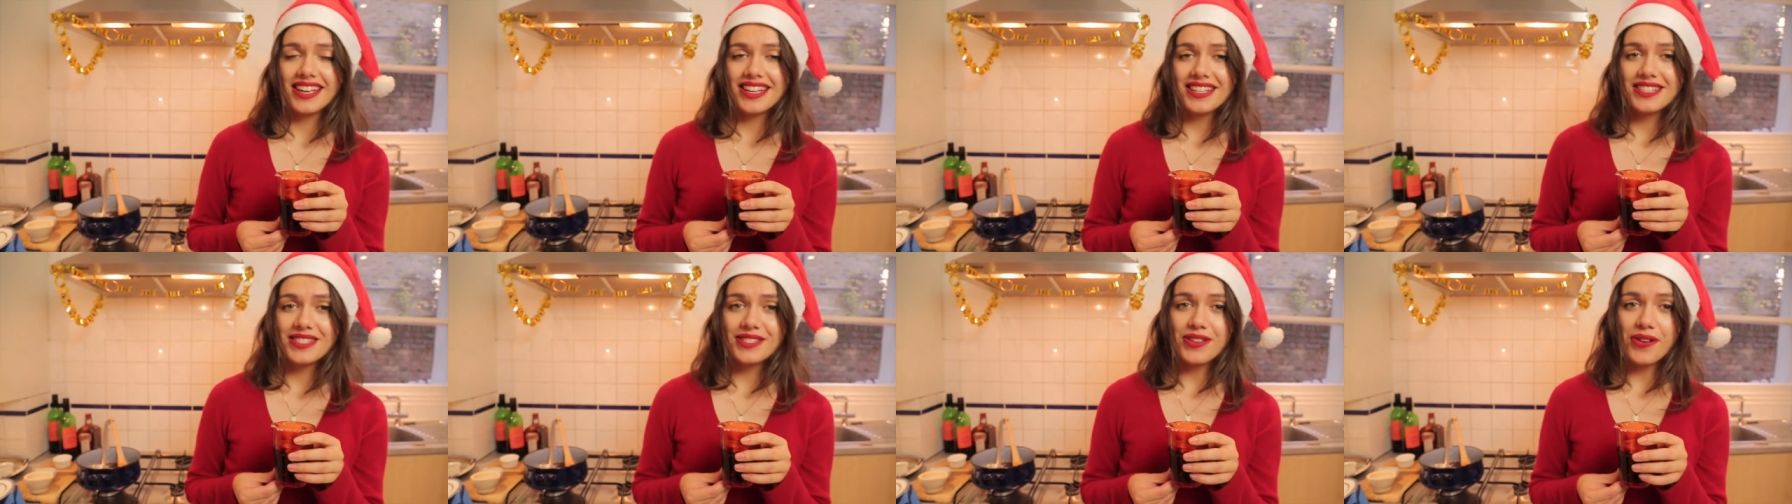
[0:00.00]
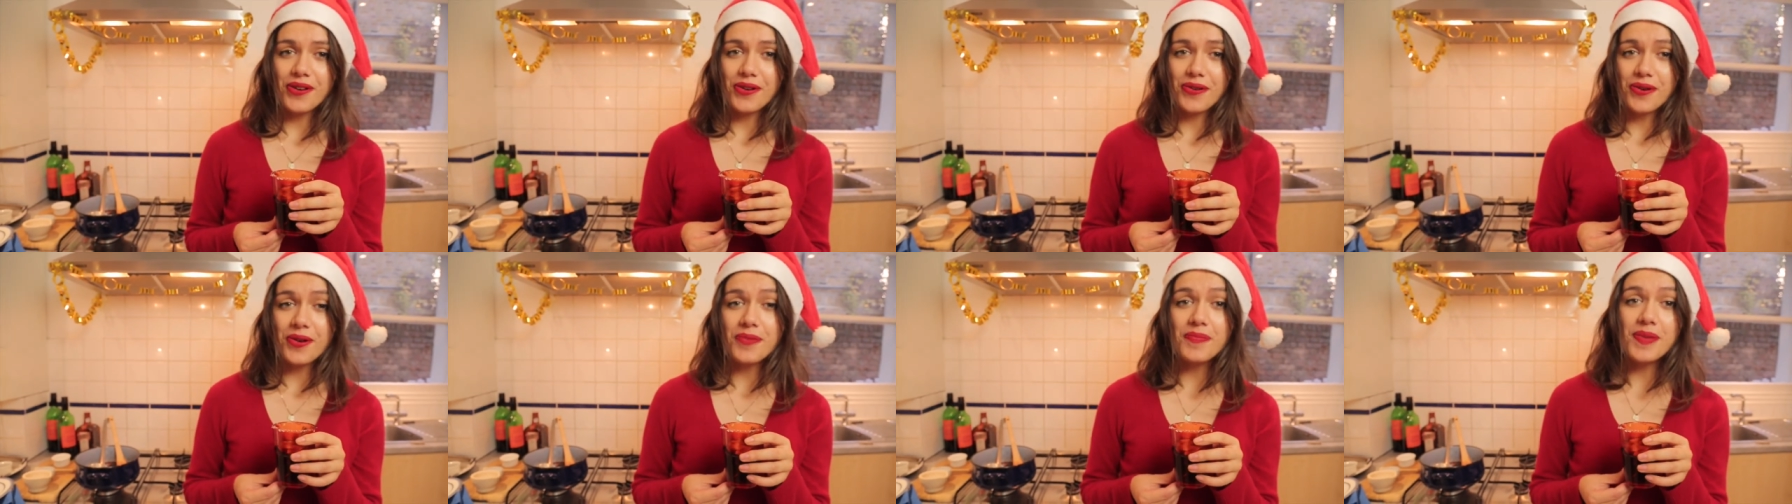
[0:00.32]

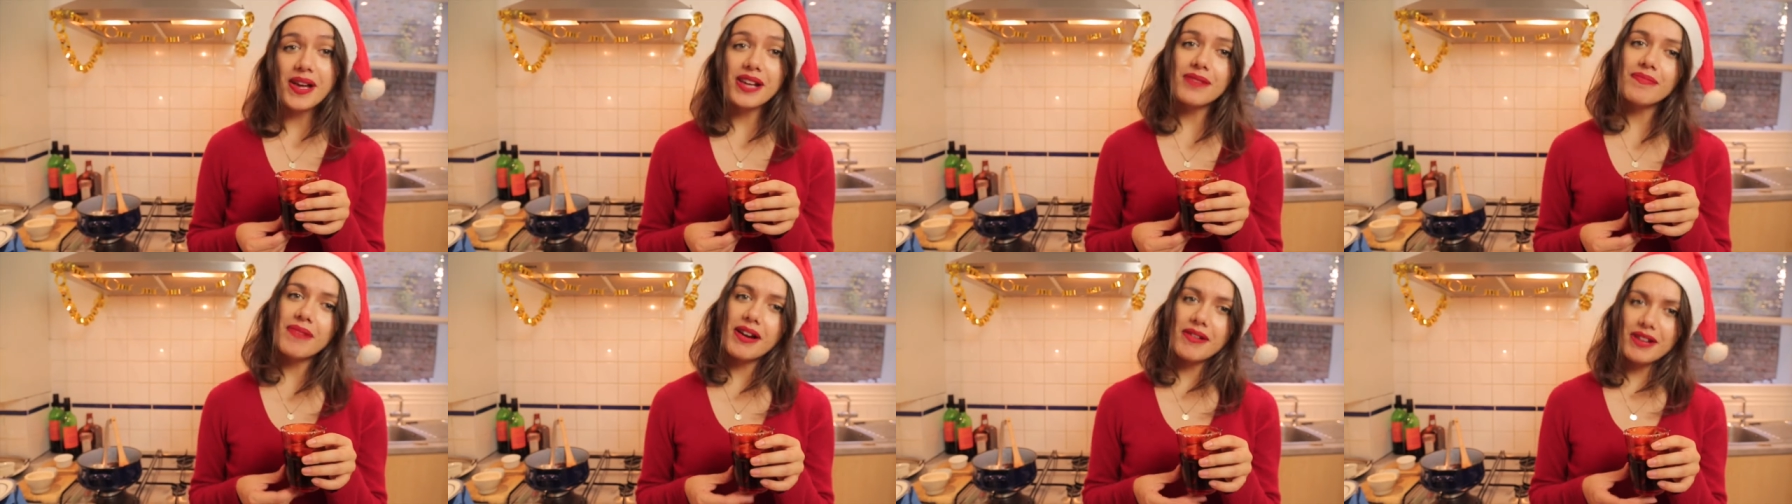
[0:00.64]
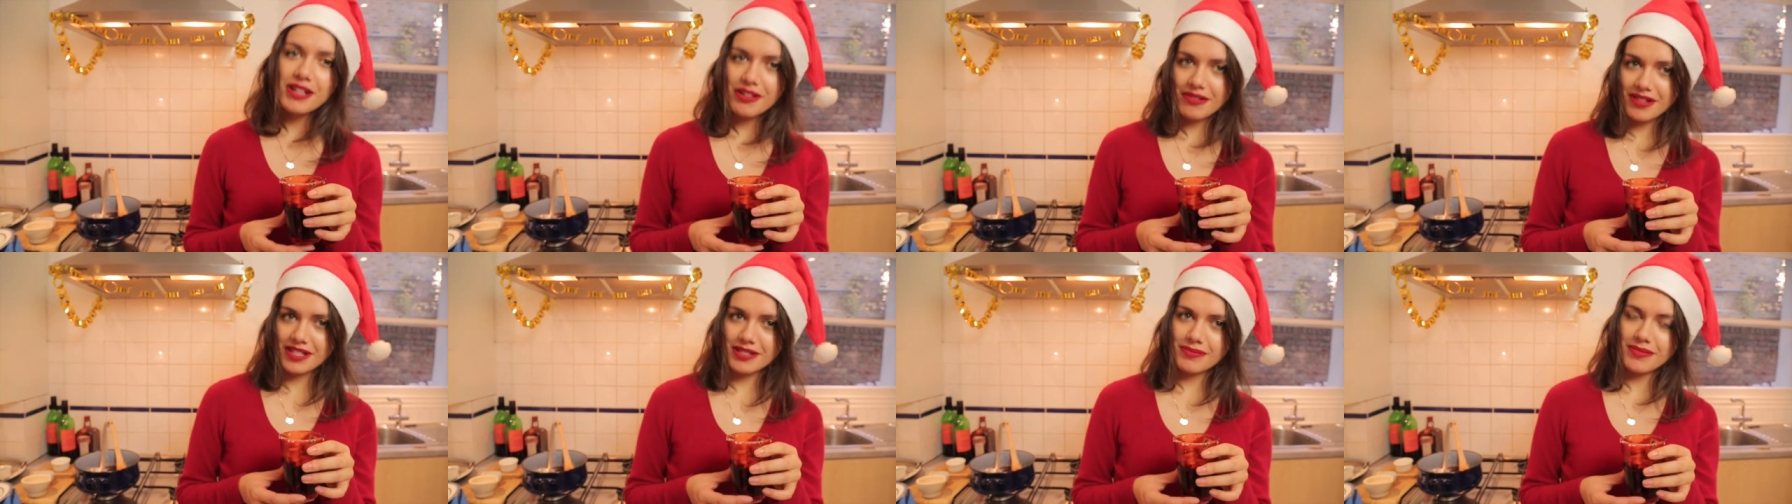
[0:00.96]
So a big Merry
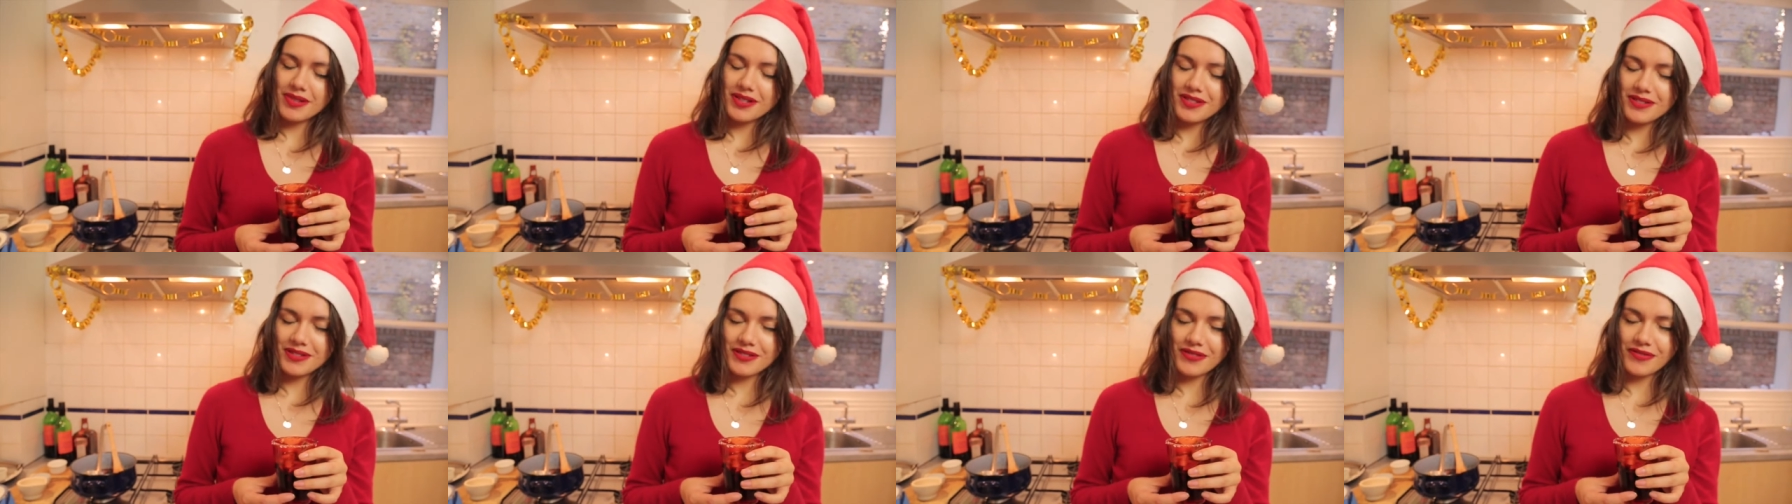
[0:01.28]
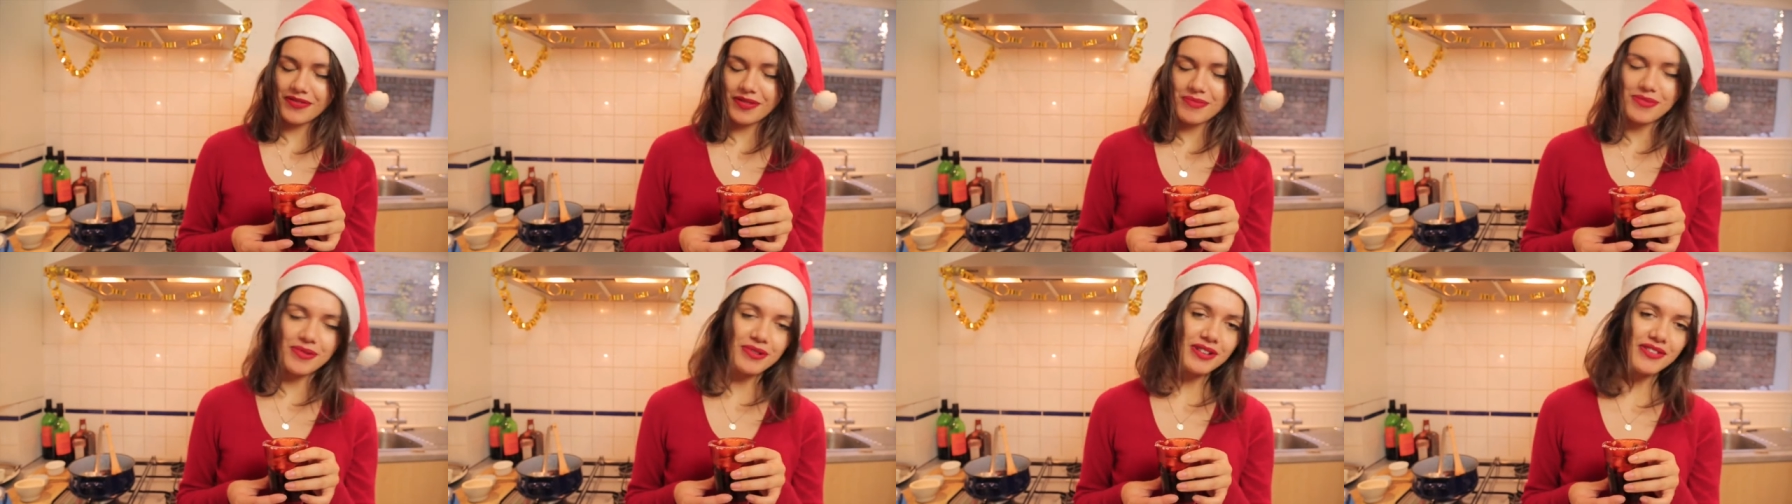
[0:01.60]
Christmas
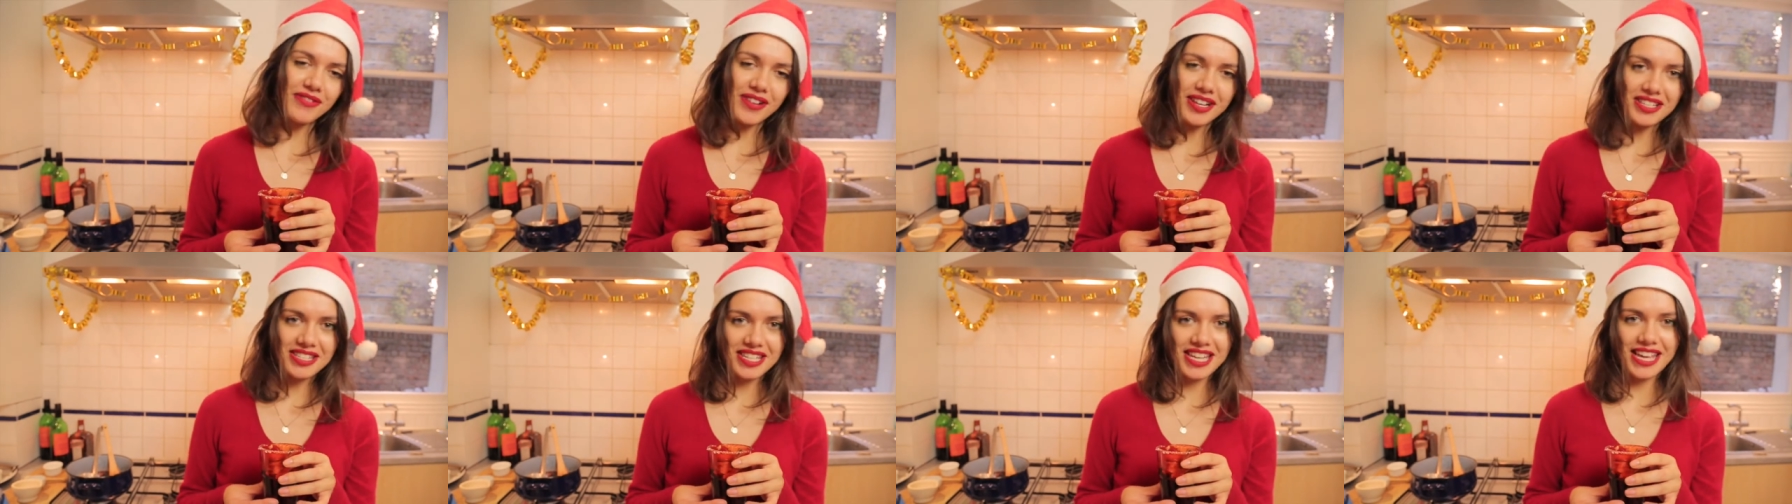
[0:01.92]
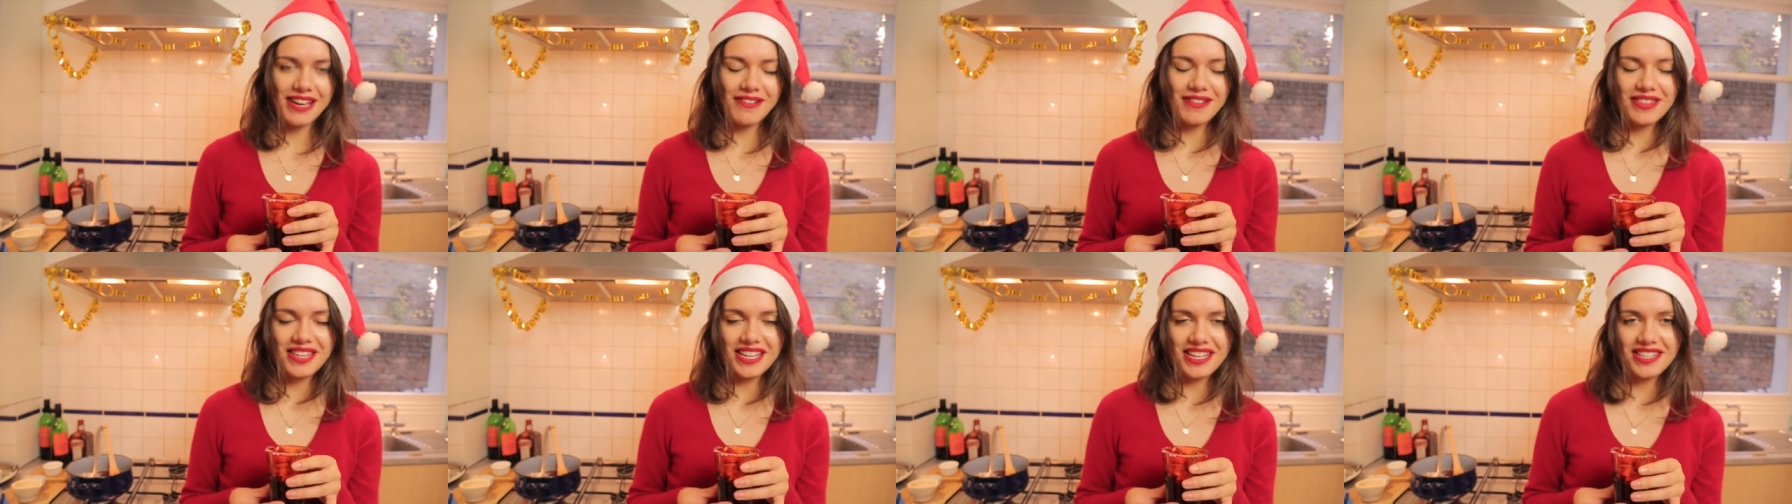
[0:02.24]
from all of us
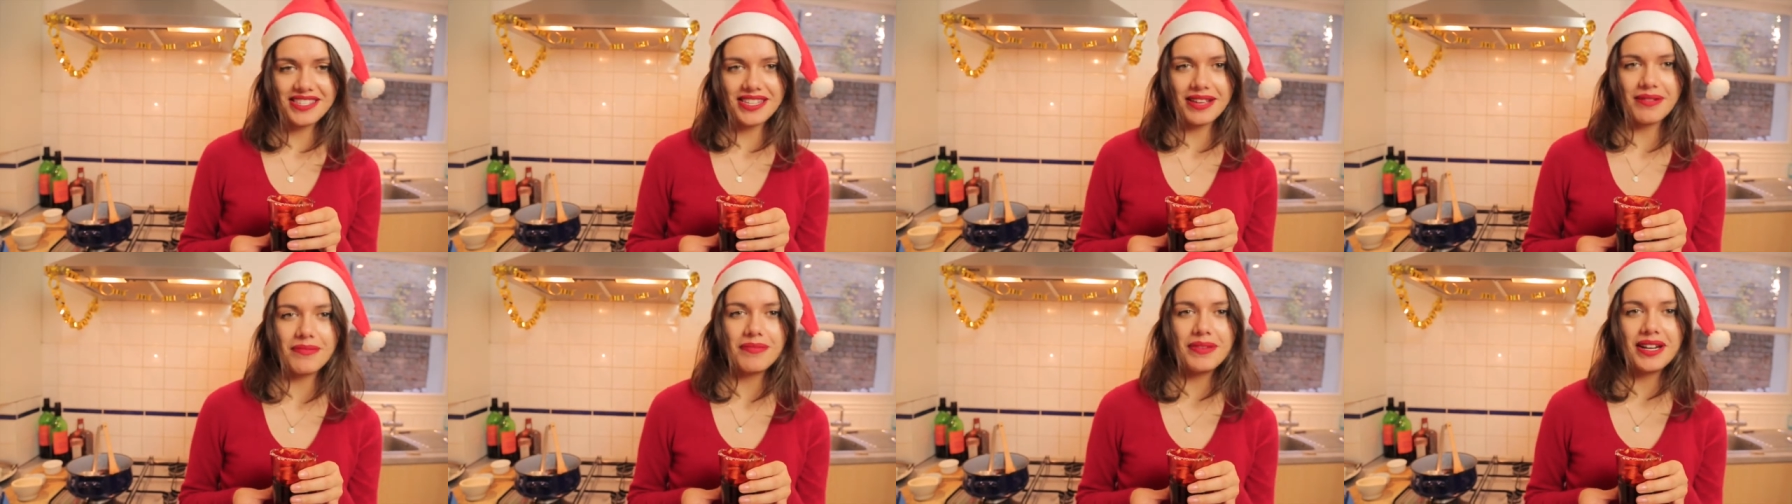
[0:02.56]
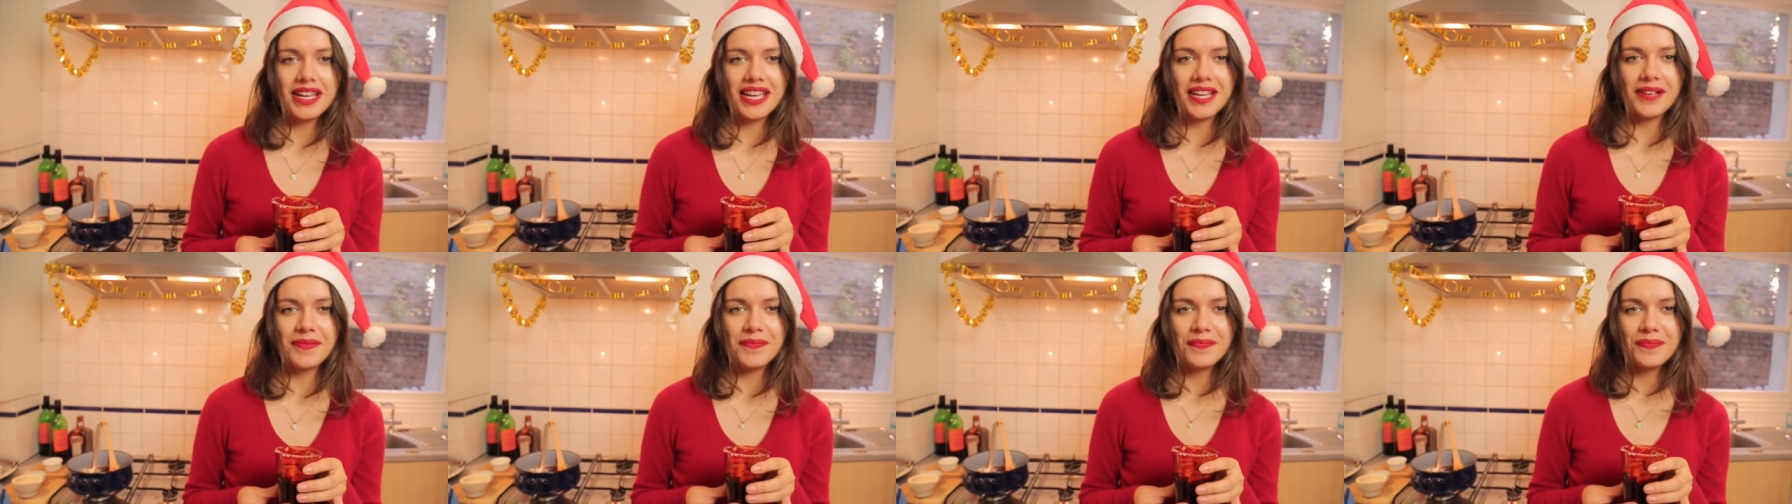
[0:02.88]
here at the
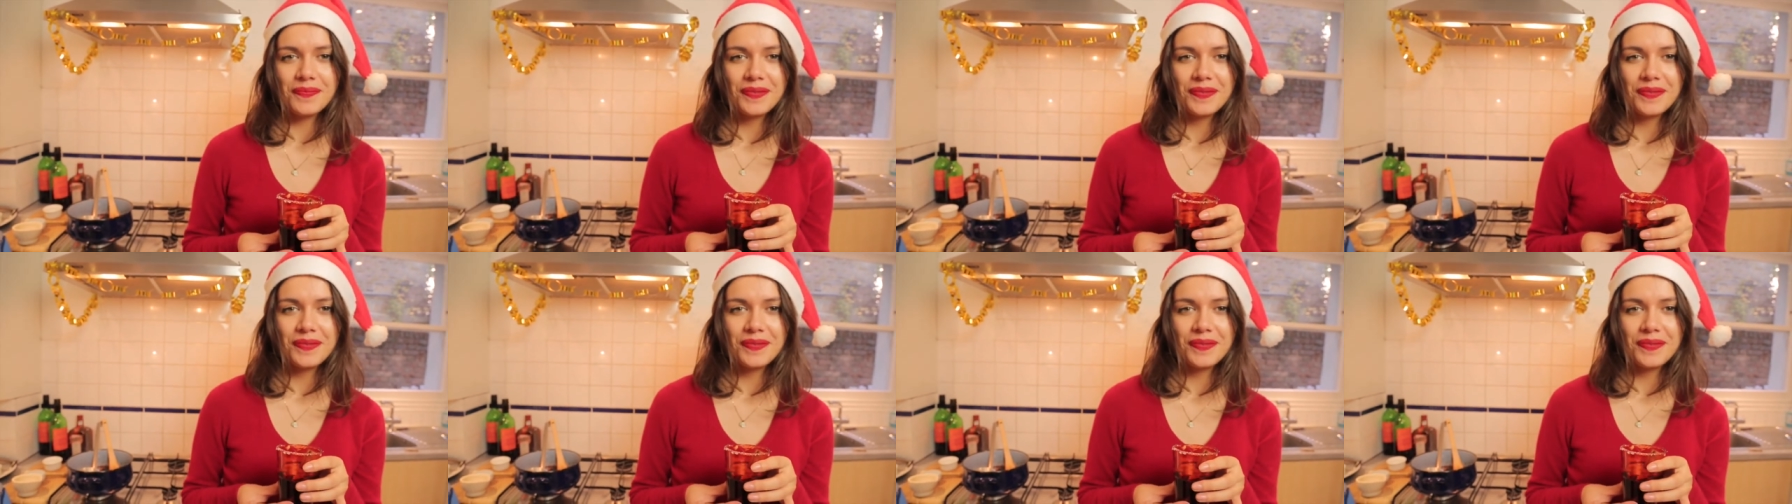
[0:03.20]
Assembly,